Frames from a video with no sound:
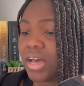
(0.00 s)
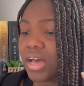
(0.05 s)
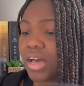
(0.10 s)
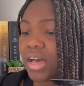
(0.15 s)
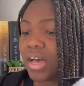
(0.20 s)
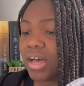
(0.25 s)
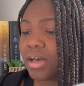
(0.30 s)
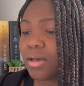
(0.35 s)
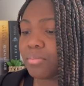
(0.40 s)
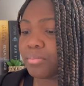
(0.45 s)

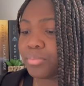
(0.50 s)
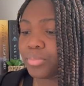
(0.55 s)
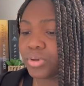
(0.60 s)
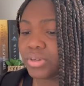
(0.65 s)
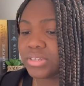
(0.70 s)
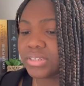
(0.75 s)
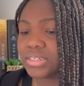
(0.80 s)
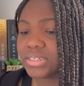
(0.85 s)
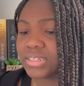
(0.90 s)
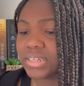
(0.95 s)
um, Book
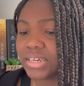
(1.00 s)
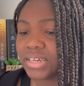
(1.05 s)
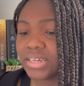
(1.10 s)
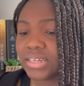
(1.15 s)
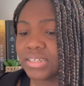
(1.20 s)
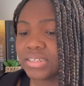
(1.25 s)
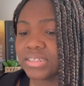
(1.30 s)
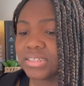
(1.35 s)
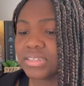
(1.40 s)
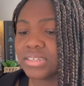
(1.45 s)

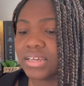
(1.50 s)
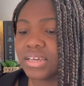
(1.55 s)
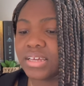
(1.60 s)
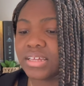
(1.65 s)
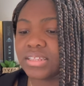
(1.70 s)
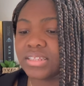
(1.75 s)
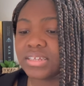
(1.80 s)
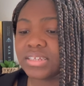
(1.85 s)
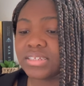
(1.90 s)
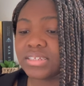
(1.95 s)
Designs.
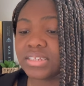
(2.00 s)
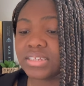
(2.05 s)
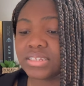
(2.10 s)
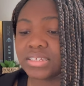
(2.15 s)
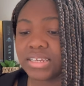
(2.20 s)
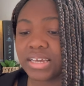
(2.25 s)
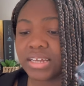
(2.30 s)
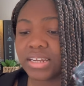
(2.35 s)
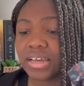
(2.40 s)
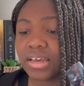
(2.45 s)
This
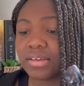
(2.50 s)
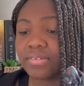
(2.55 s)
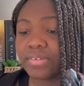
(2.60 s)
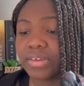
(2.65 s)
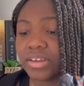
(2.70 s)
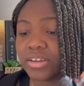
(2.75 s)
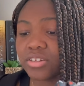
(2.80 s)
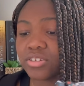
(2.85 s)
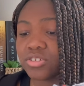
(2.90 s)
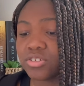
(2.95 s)
set of
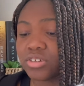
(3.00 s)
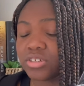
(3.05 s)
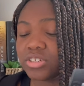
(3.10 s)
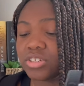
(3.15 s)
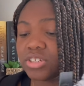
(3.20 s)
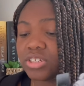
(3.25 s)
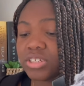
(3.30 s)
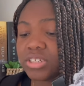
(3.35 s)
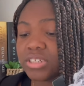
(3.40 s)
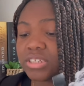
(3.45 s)
hair
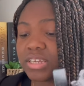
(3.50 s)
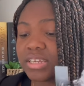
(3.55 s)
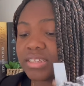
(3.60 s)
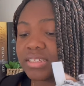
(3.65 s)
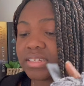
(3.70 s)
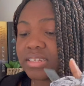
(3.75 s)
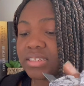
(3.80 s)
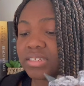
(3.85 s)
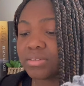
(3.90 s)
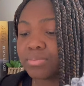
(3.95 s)
scrunchies is
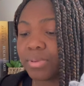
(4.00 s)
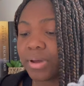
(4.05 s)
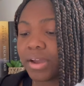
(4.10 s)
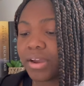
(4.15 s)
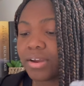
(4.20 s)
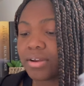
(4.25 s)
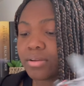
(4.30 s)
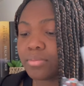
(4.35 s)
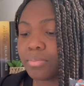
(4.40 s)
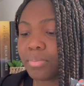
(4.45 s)

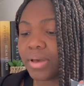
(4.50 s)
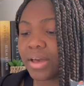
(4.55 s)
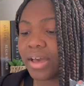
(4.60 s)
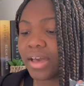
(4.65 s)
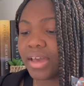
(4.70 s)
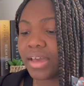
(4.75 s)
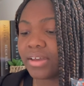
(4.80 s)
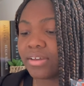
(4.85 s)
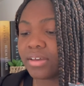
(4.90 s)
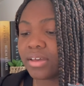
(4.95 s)
inspired
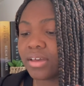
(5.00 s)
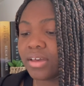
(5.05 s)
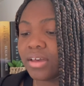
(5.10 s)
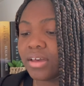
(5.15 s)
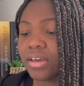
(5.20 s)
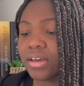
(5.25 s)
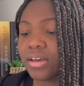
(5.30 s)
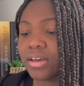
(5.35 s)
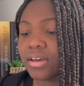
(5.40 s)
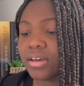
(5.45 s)
by
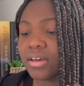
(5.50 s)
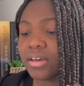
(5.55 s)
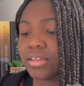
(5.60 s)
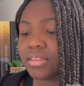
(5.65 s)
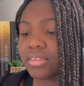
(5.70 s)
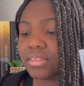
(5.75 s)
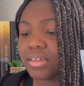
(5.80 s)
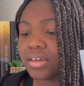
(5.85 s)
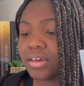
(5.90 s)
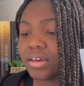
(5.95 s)

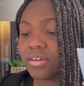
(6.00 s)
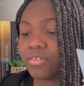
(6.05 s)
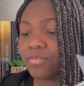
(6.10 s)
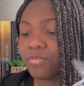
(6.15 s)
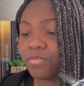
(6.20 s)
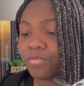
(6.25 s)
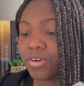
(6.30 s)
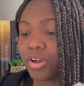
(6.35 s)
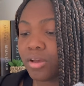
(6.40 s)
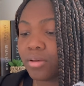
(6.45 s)
the
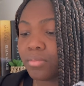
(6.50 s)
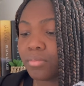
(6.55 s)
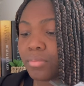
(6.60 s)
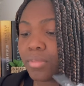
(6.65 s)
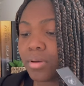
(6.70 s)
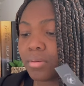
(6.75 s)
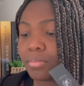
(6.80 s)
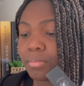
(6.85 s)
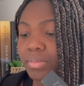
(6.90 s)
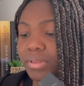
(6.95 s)
From
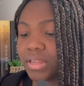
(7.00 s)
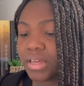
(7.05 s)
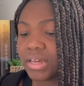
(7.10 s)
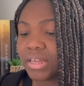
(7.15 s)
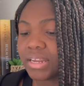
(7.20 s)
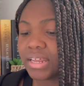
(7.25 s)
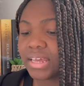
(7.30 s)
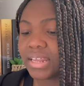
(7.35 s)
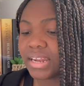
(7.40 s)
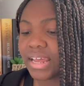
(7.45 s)

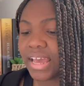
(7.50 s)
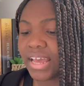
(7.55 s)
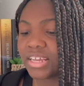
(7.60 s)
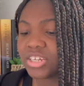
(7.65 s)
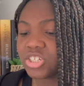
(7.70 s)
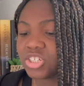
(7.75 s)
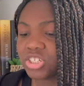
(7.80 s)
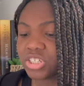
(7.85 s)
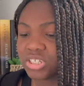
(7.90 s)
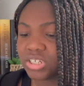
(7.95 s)
Blood and Ash
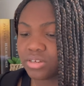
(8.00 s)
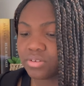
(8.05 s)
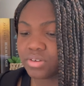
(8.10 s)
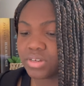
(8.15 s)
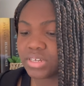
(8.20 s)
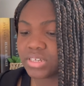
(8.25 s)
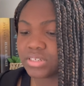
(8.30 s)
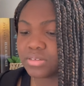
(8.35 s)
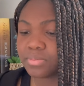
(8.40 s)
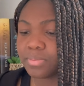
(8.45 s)

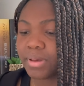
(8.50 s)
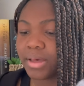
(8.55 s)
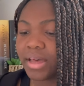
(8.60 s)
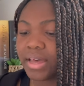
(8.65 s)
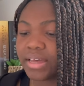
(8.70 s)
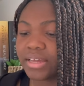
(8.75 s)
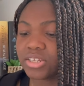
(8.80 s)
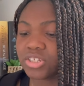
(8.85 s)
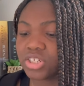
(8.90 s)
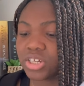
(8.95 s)
series
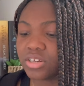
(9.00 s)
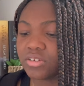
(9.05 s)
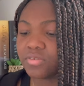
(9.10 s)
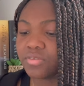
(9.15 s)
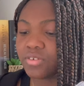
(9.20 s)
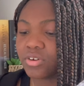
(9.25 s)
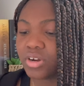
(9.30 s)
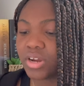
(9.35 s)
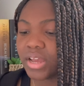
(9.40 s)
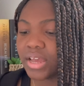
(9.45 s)
by
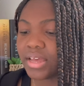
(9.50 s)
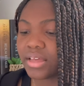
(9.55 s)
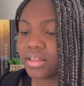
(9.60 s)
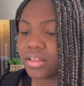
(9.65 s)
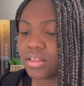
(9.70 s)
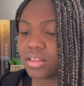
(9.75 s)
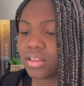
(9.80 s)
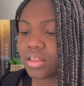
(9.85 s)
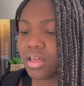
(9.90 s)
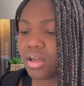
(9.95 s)
Jennifer
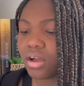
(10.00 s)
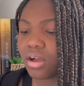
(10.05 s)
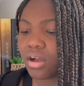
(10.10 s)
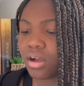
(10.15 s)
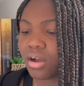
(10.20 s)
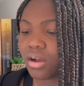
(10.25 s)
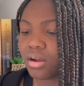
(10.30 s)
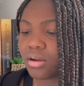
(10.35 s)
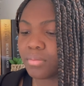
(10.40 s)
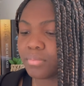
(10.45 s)
L.
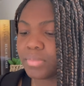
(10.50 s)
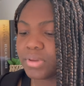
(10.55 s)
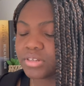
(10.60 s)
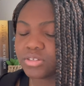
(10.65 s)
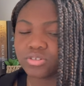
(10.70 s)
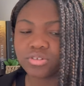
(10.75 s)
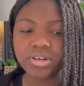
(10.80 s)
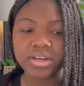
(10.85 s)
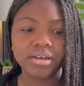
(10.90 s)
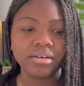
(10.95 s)

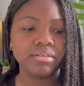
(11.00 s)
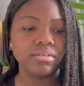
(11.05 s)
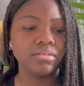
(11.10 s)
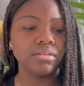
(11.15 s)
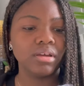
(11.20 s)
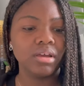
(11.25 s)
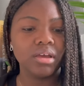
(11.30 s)
Armentrout.